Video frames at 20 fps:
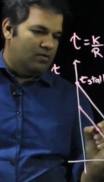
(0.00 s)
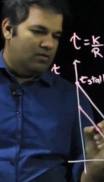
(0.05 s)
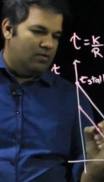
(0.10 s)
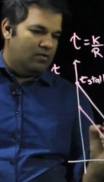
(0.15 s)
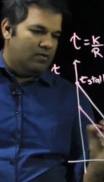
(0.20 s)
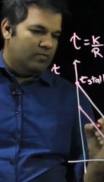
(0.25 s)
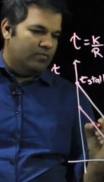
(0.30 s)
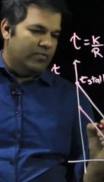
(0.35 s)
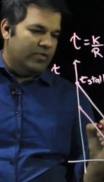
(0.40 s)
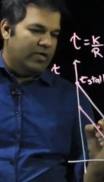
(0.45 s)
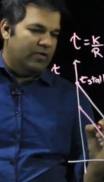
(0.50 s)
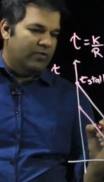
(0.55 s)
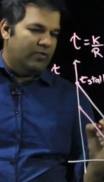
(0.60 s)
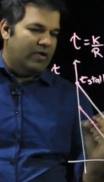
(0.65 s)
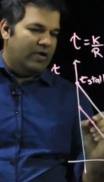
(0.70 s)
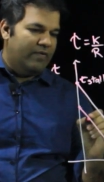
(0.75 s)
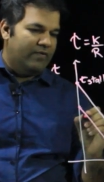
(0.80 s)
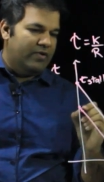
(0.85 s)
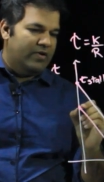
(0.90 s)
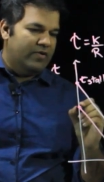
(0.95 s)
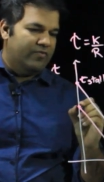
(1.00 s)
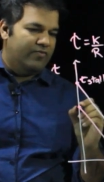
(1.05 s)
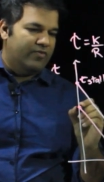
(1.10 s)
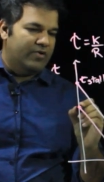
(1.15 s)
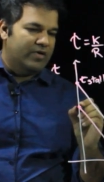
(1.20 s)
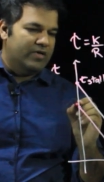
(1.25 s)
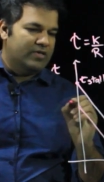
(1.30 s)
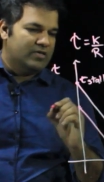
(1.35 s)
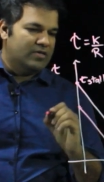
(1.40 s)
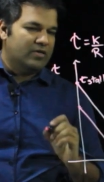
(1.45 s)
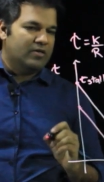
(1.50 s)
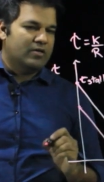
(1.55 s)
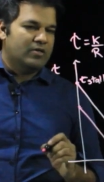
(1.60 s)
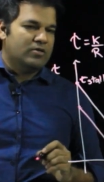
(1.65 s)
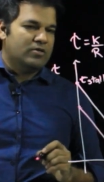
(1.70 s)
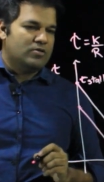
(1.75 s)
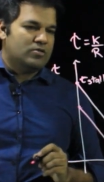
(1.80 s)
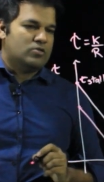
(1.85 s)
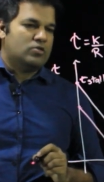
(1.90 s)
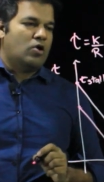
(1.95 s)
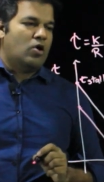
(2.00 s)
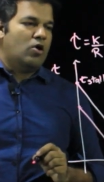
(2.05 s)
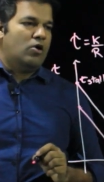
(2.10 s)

but it would have a different stall